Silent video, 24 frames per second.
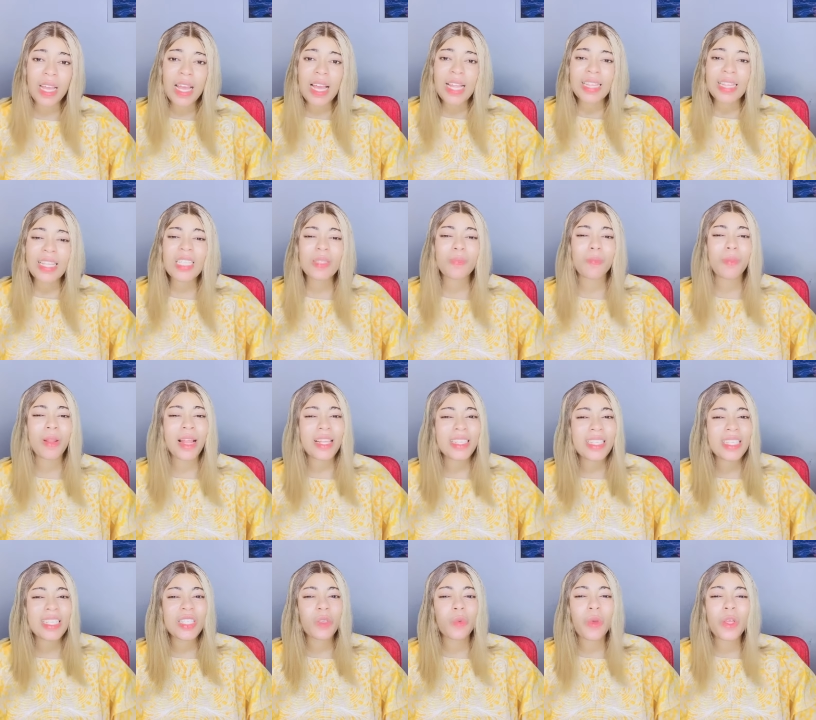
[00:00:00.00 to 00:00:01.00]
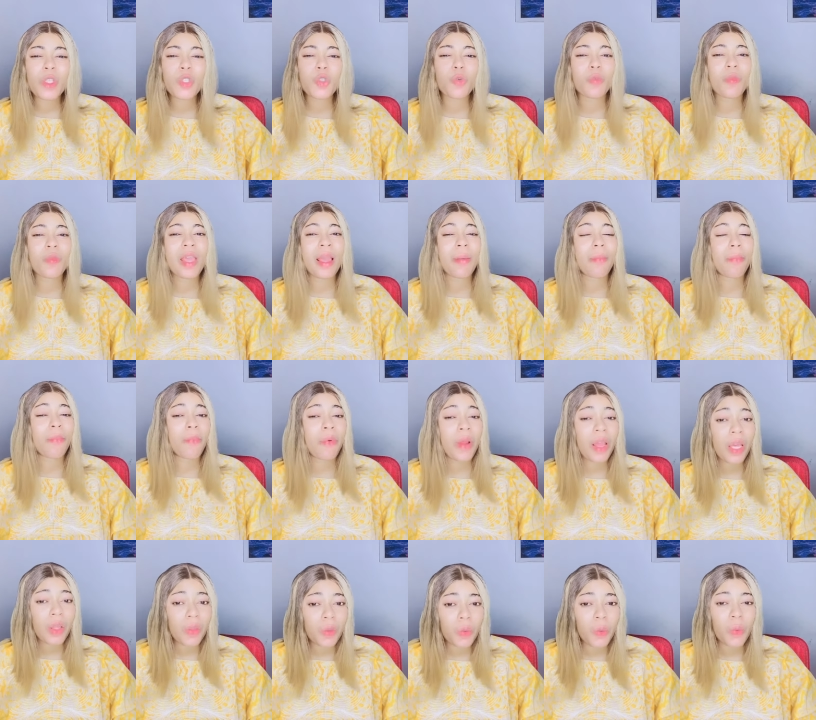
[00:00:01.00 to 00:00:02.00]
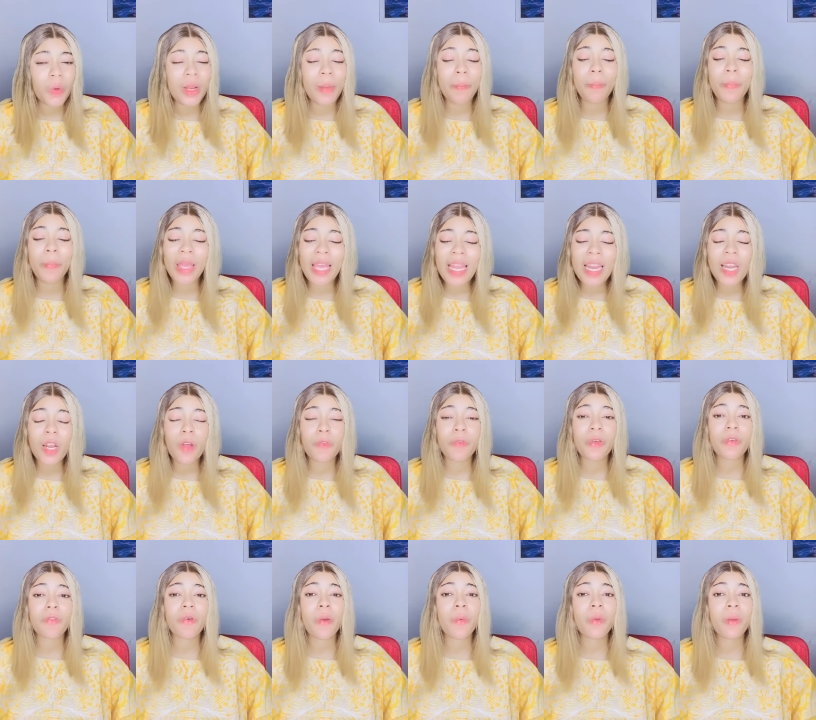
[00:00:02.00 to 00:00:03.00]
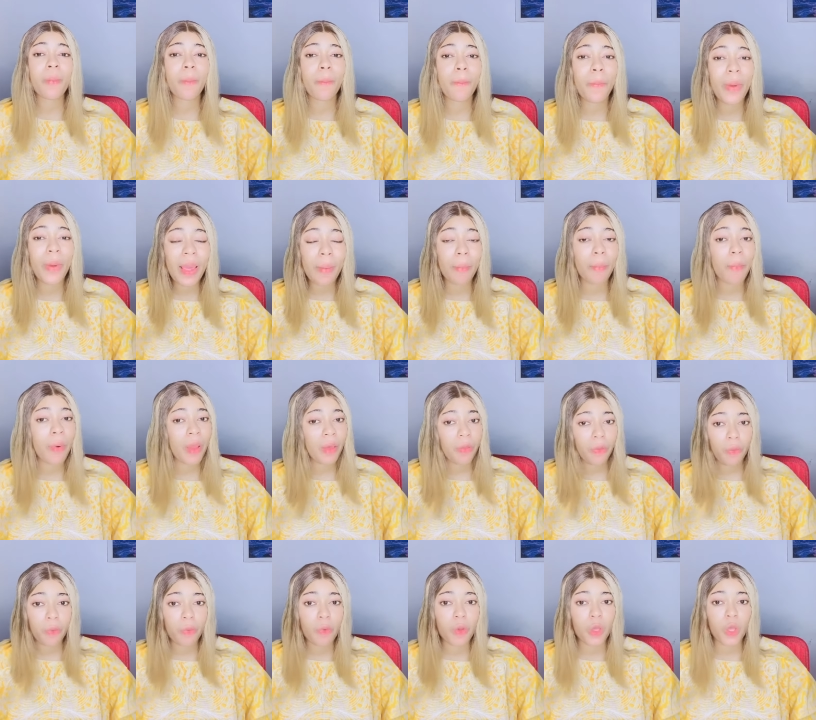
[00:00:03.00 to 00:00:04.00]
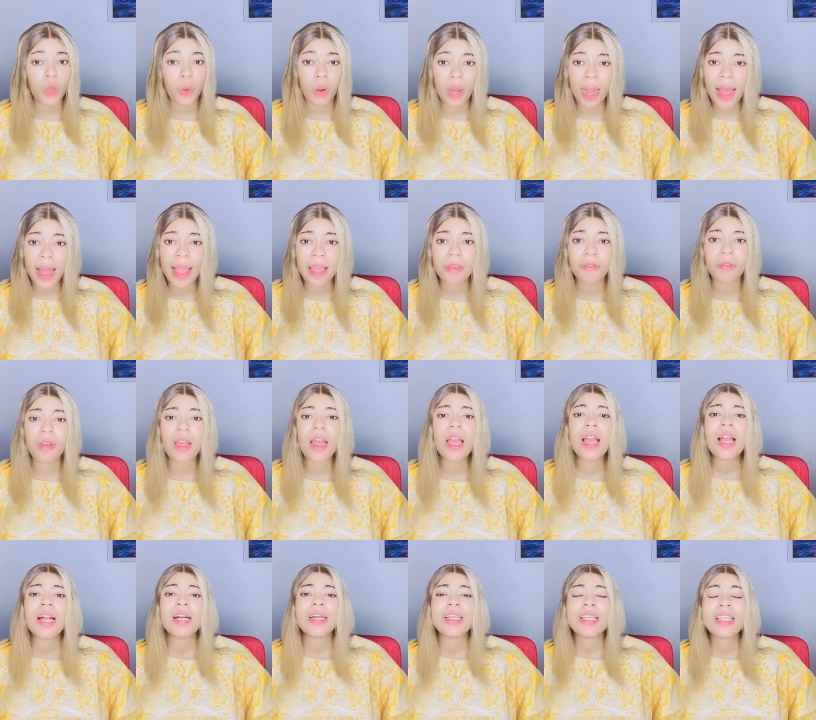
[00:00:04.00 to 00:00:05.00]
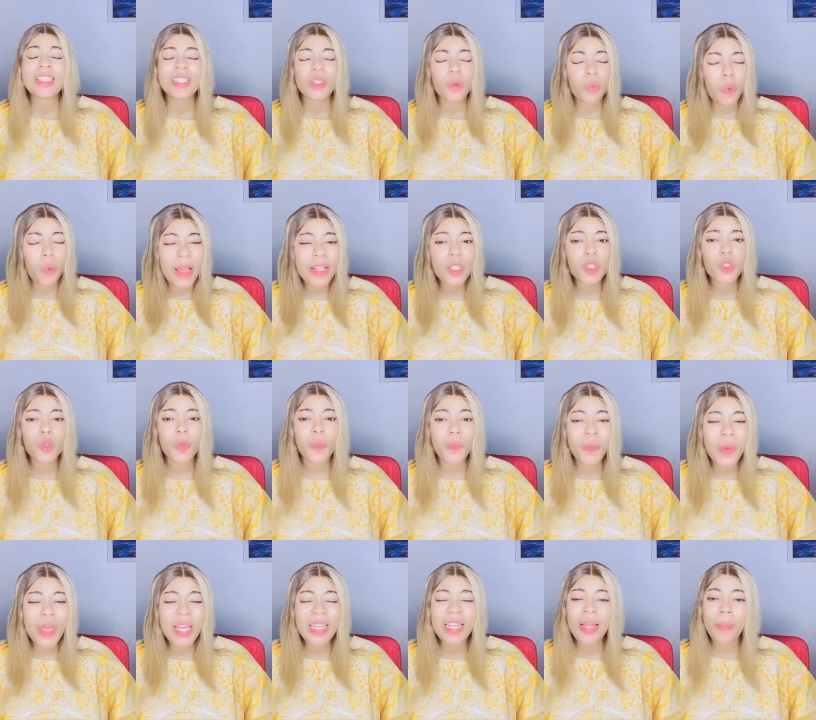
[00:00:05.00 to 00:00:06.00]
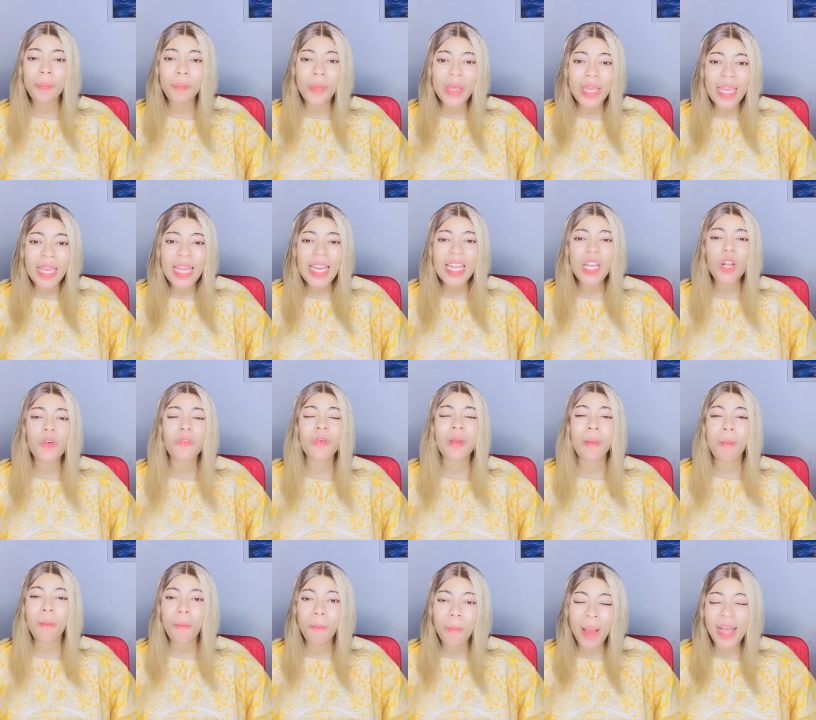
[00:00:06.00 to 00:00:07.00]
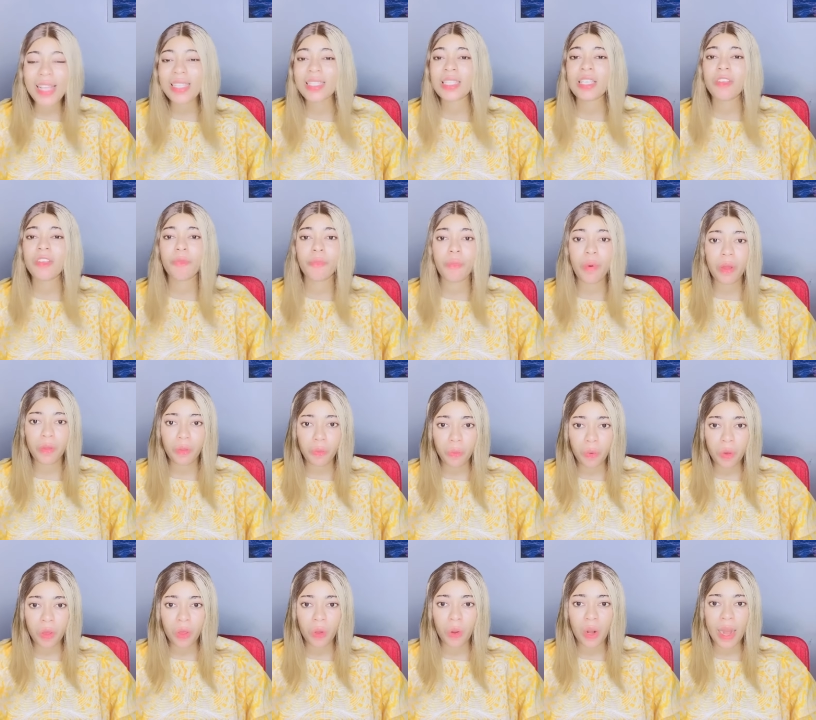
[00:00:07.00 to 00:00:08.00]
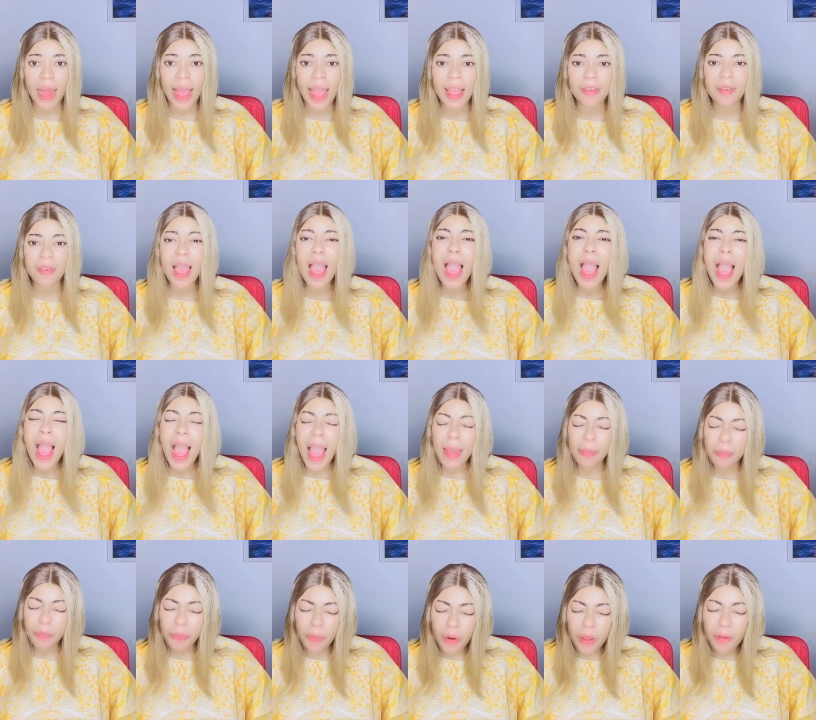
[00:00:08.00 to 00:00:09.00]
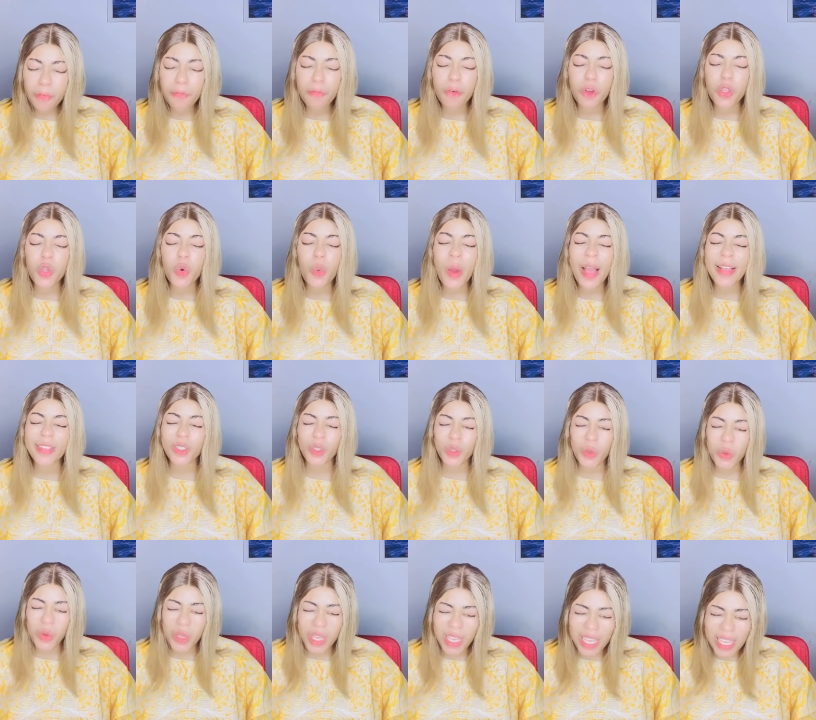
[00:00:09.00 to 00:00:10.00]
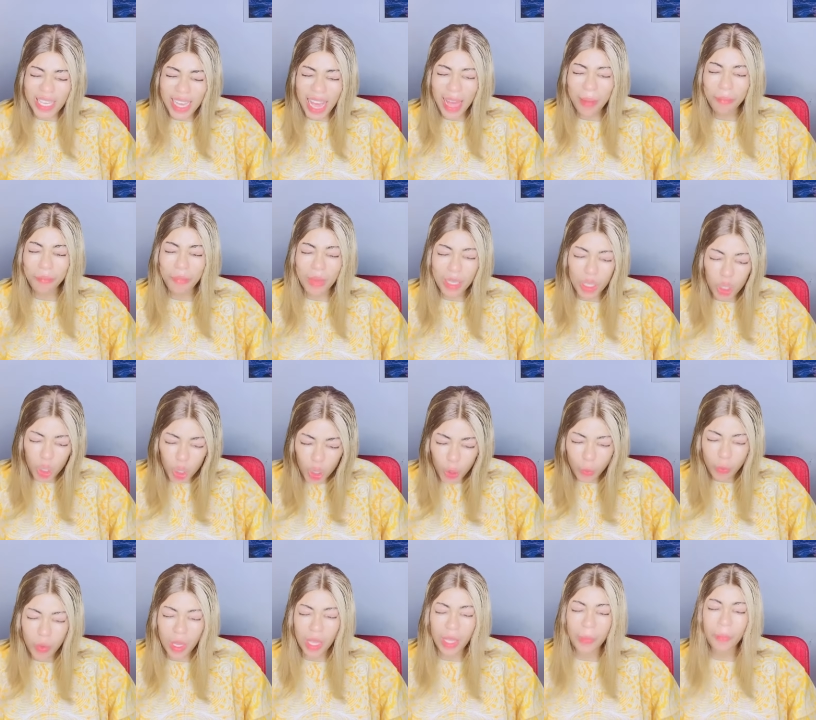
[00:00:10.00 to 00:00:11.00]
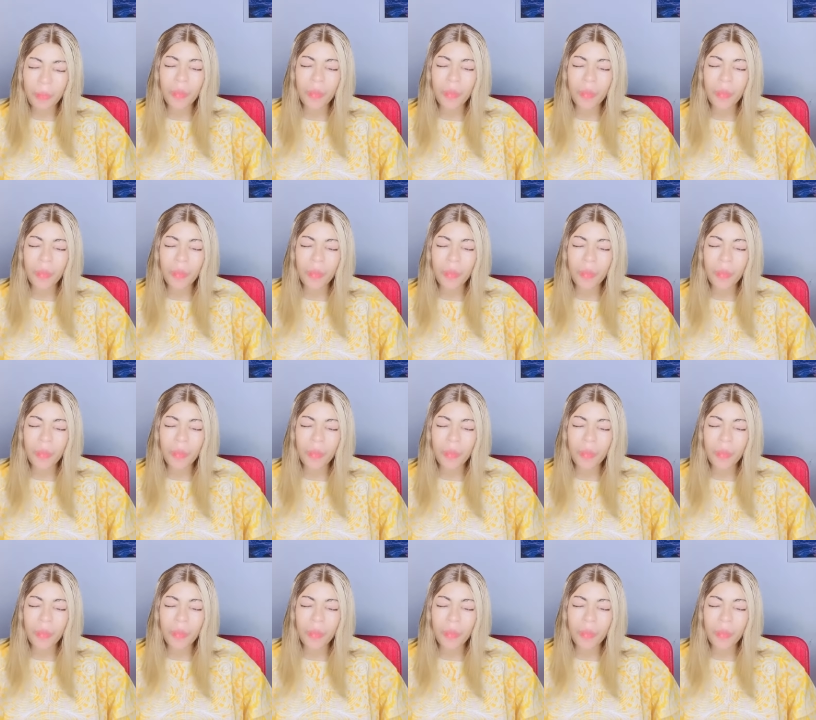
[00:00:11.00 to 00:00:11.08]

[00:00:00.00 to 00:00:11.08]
This blessing is going to be a breakthrough, the beginning of a very big breakthrough in your life. It's going to be the beginning of a massive breakthrough in your life. I pray for you as you hear me speak.